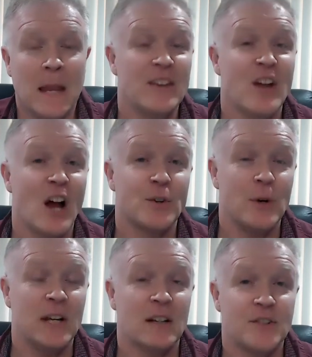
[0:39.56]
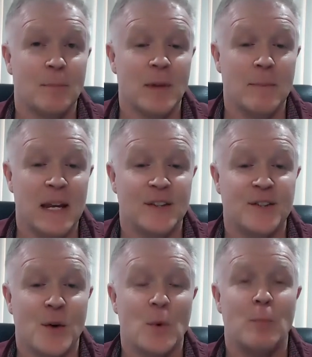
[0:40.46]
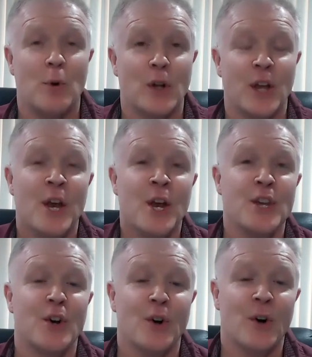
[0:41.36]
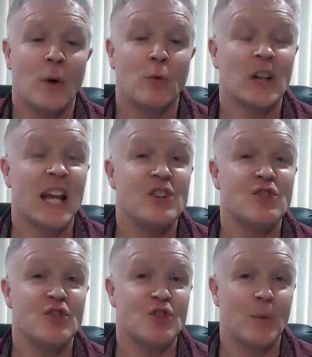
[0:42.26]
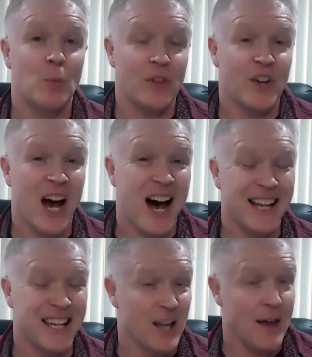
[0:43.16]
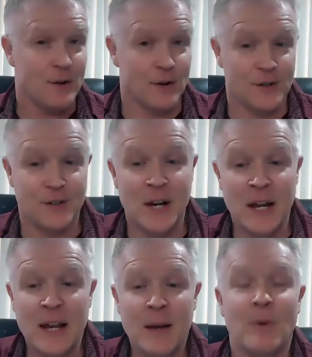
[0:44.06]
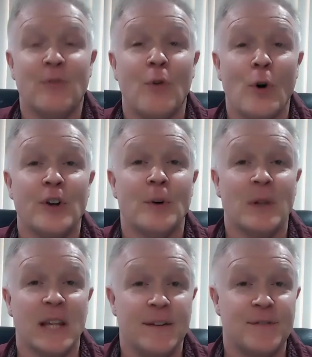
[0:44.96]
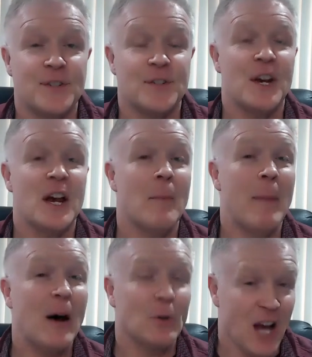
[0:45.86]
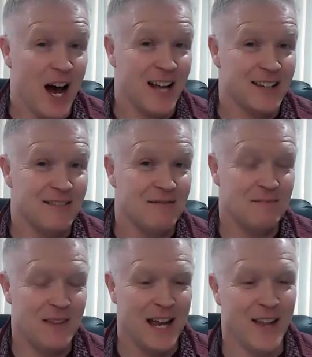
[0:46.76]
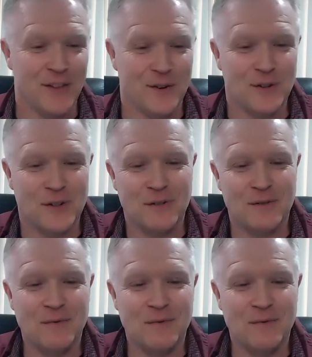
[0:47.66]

And non-creedal simply means that we put your relationship with God and others before your beliefs about God and others.